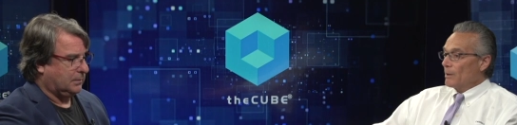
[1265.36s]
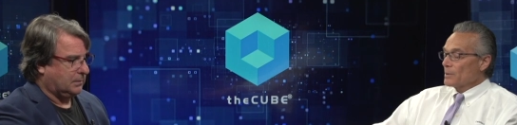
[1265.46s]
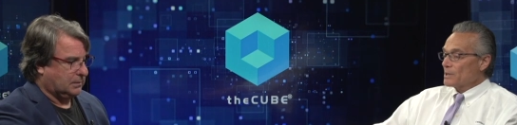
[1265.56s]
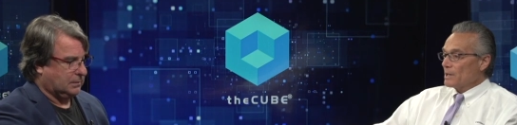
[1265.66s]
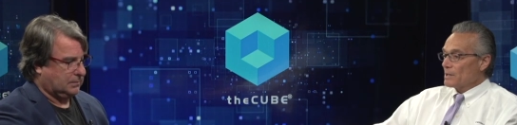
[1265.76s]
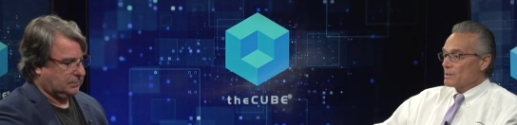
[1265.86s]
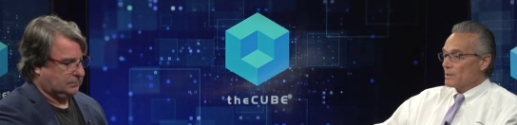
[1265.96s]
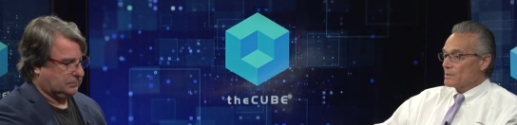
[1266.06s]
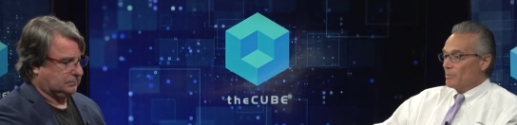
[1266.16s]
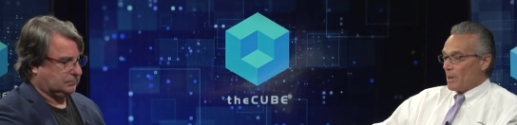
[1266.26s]
Speaker 1: I, will say this.
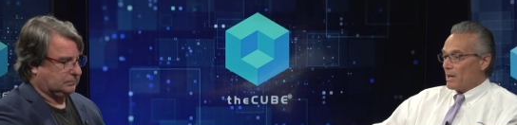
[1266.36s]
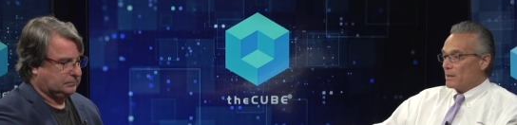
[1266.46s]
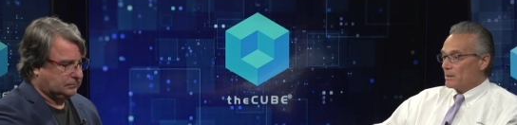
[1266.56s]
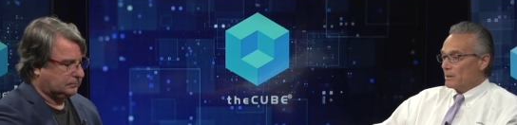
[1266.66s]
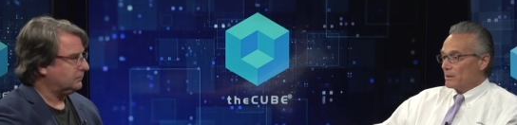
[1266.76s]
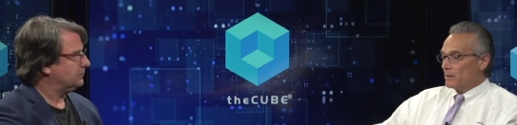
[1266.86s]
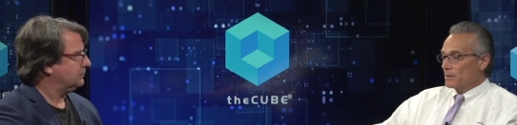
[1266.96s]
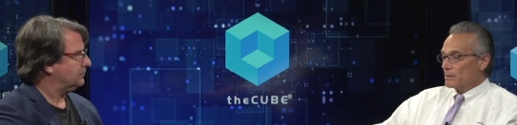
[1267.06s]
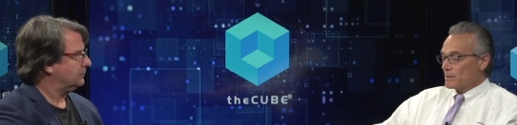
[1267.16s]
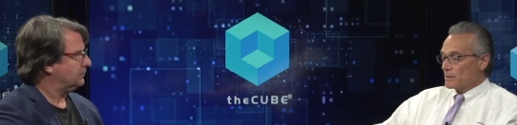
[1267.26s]
There's debate
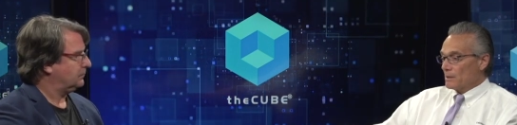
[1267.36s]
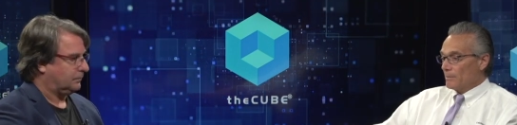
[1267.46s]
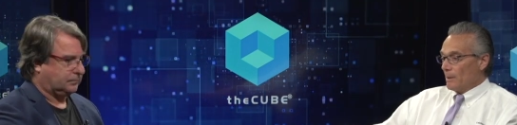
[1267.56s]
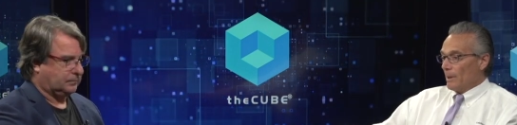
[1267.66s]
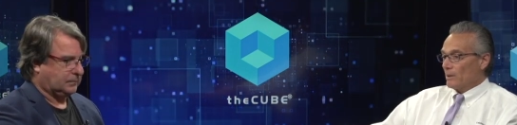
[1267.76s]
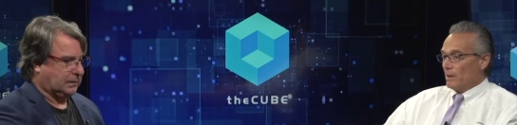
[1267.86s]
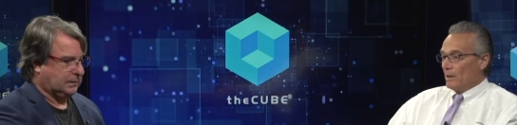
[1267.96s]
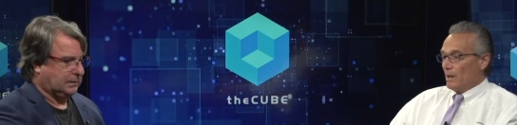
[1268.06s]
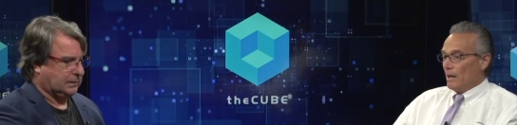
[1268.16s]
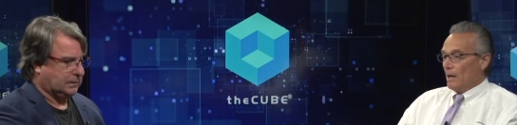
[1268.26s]
uh, about.
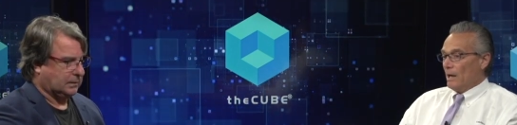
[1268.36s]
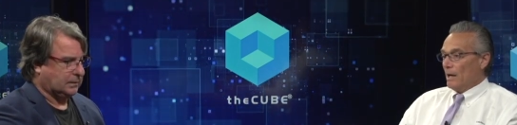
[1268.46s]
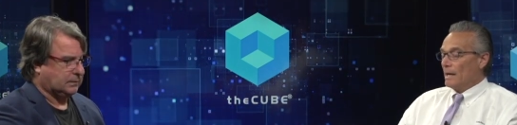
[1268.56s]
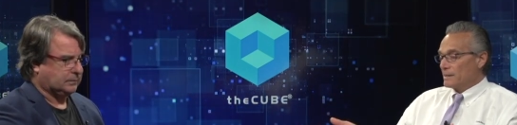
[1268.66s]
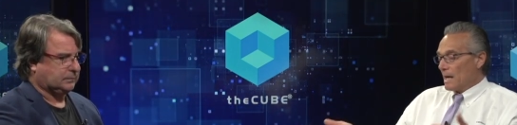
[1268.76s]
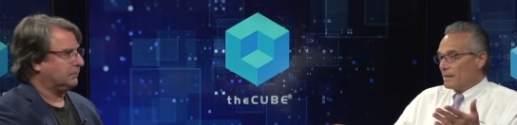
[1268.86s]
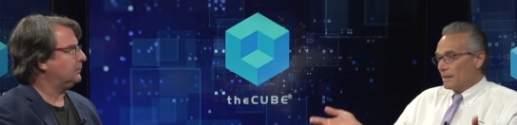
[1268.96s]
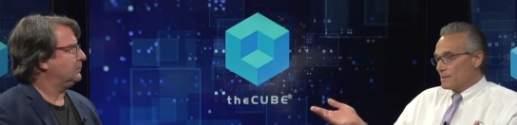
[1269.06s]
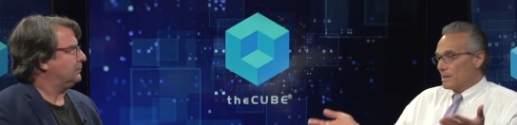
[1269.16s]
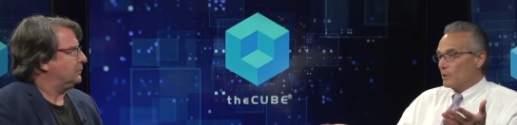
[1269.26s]
I see. I
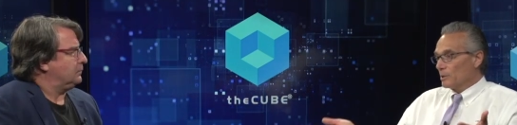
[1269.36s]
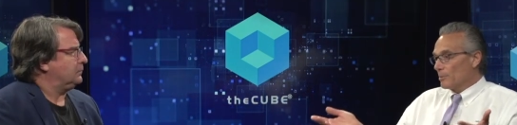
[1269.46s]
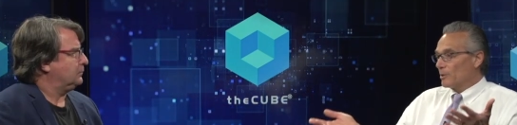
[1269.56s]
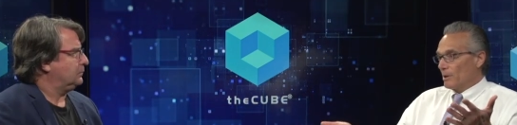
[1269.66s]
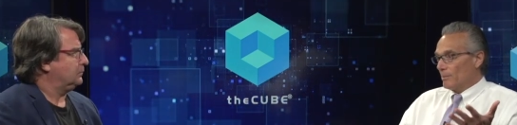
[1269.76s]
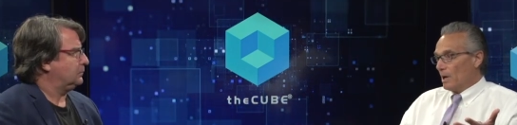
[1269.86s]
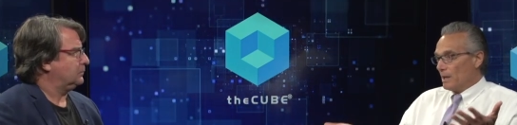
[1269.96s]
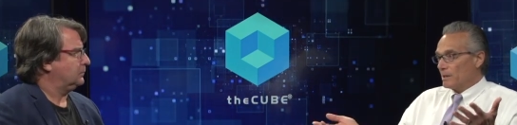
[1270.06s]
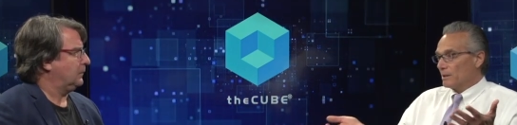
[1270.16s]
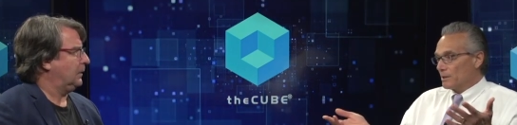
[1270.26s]
think it's an equilibrium.
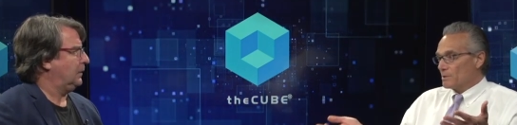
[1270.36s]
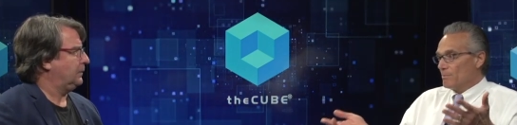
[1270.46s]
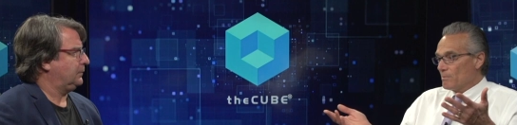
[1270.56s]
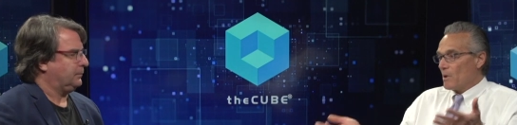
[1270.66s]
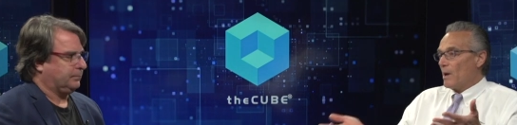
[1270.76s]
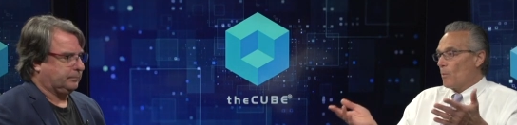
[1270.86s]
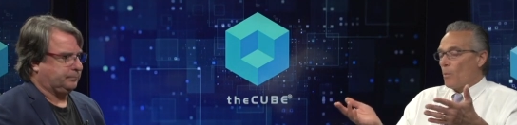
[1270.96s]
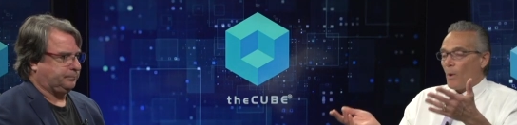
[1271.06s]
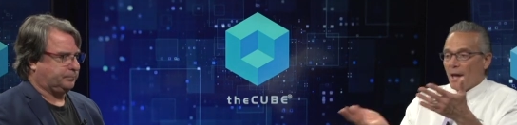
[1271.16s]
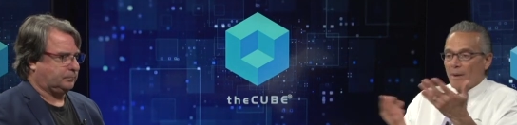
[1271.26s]
I think there's may,
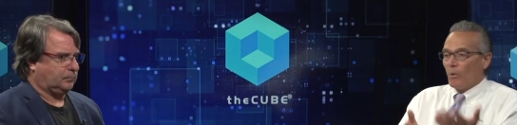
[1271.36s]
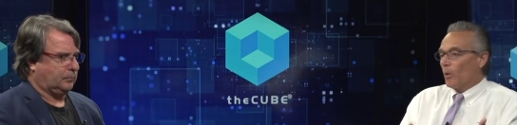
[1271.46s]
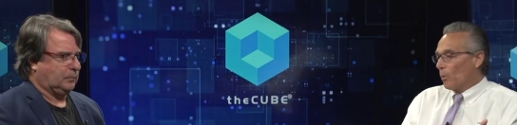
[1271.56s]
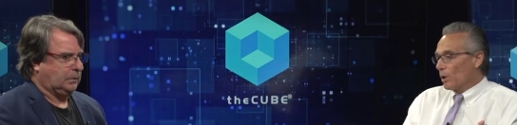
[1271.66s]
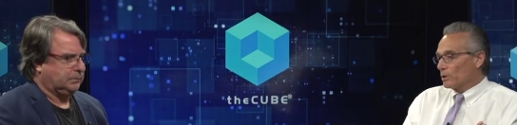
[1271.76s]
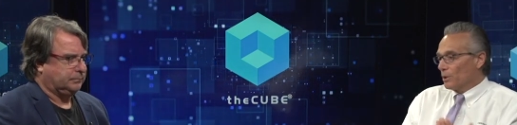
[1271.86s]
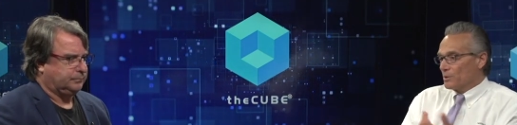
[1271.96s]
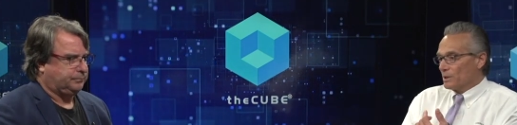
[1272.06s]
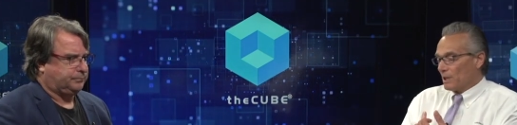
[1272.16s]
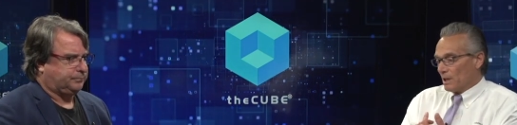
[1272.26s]
way more
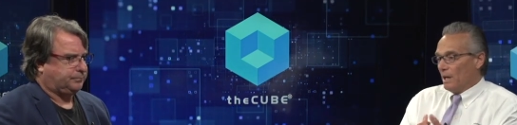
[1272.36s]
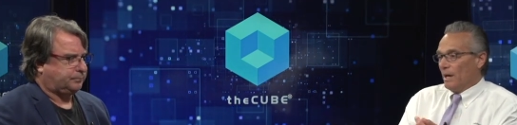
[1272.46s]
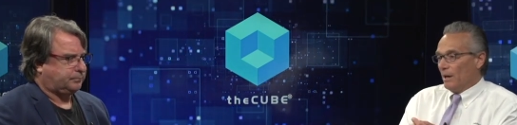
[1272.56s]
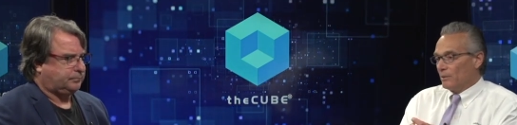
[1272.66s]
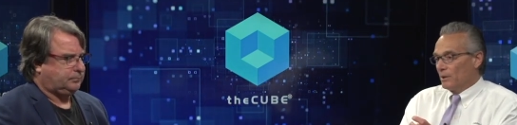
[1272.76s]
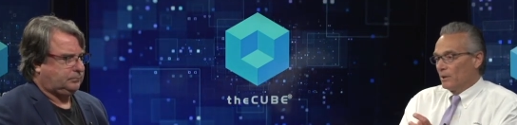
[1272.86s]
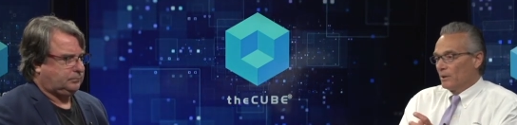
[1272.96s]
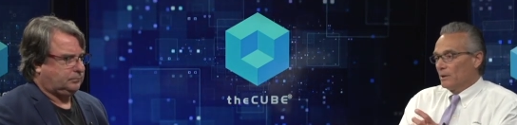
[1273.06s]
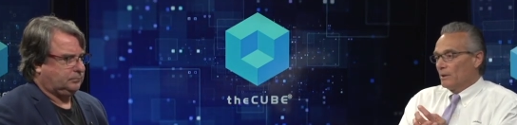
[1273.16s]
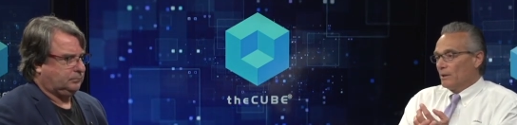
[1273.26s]
workloads in the cloud
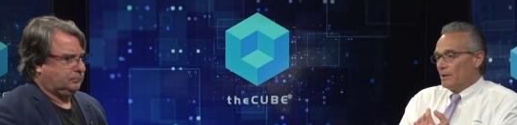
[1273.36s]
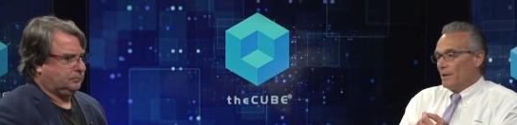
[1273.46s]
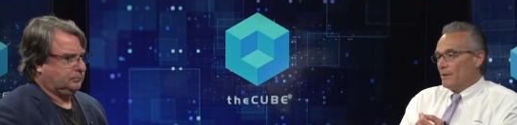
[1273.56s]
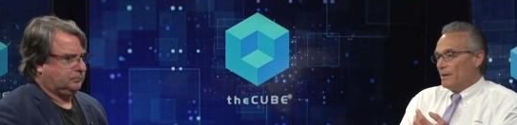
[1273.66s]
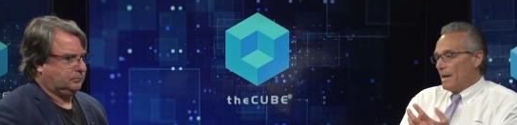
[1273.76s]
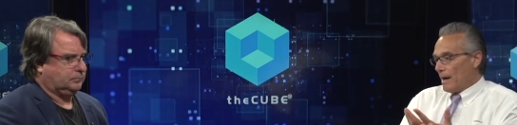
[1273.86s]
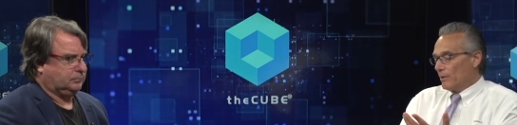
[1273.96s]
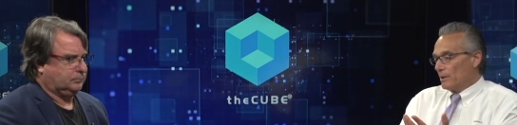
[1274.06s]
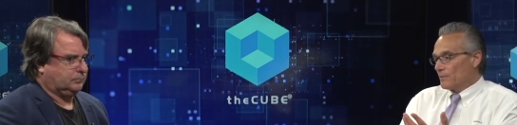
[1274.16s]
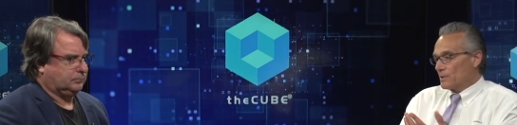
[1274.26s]
than the
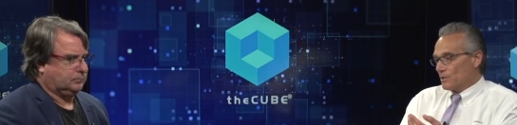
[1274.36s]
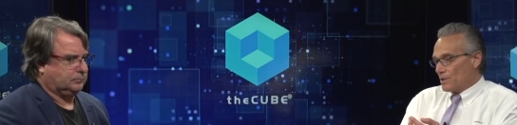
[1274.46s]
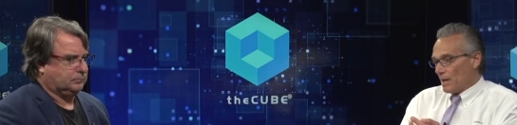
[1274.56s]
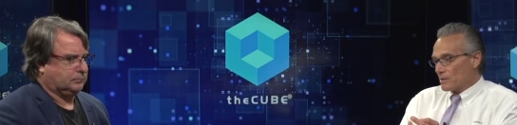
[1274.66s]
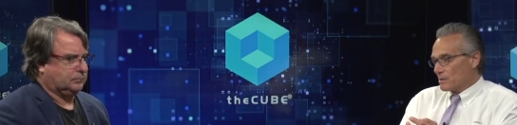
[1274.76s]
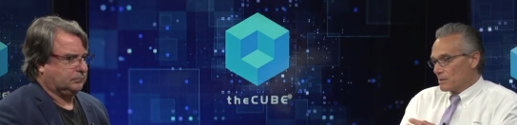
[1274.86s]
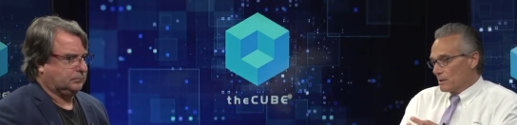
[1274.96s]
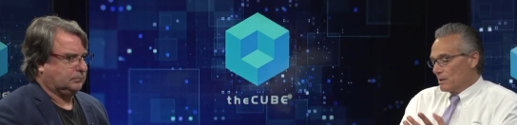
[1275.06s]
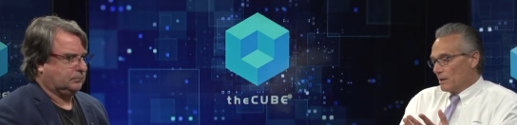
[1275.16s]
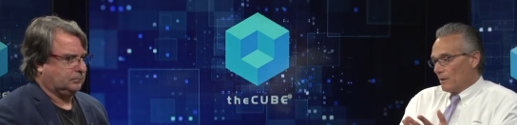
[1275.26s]
narrative suggests.
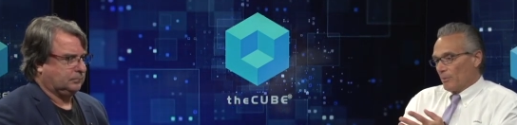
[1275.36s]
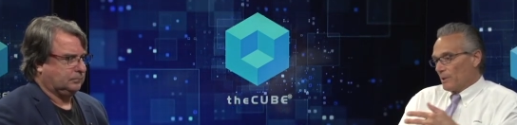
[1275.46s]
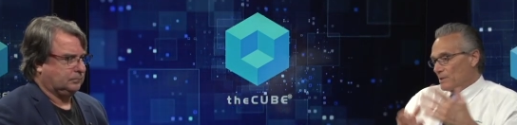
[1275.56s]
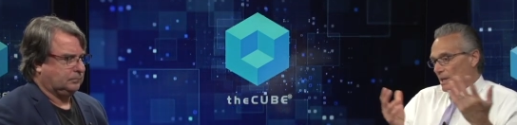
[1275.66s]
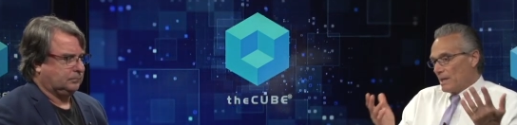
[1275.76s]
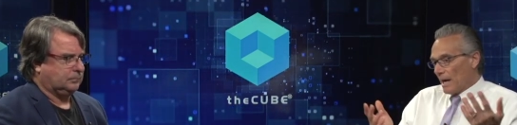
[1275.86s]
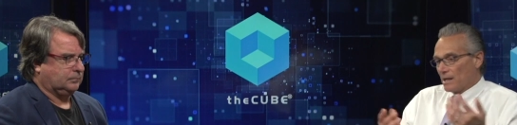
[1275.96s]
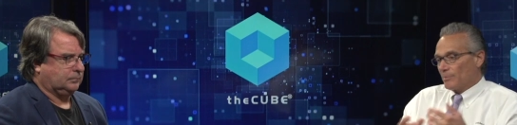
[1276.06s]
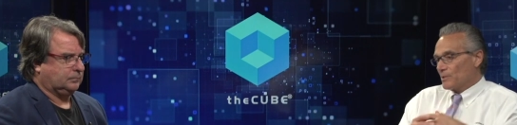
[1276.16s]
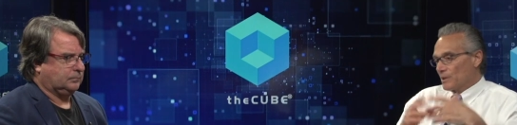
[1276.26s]
Everybody's saying
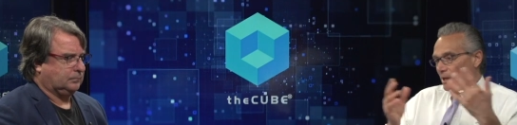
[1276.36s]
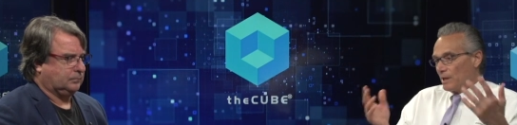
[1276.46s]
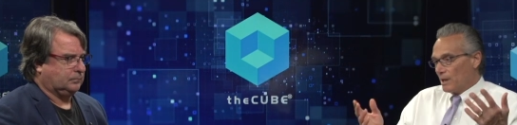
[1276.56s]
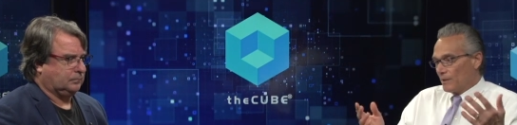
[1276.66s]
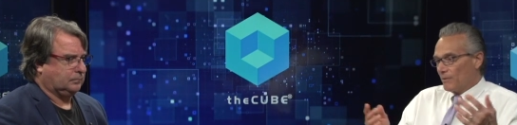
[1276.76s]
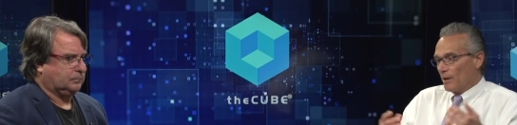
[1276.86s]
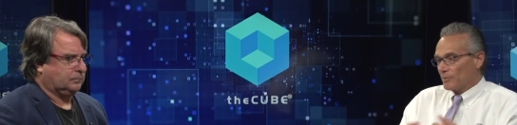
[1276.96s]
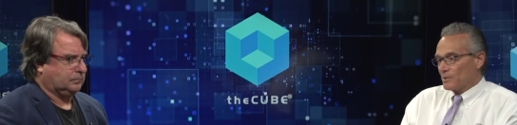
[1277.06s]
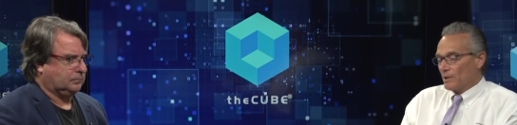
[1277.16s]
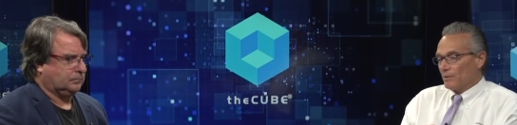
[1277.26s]
90%,
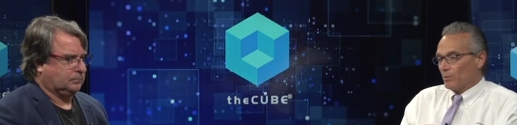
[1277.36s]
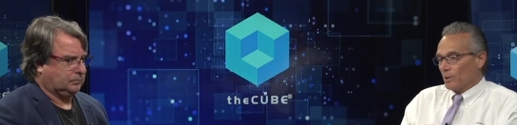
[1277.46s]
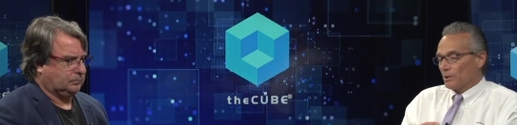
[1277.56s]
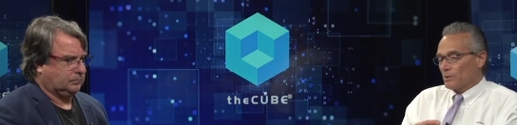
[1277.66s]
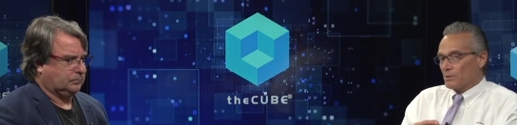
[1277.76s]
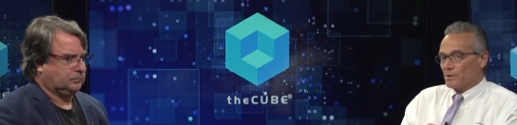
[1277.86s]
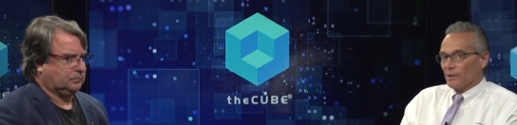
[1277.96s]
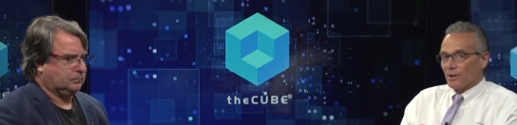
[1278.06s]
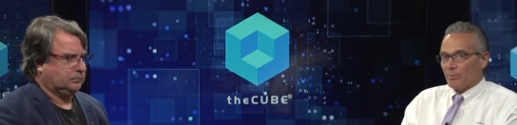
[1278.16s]
85% of workloads are still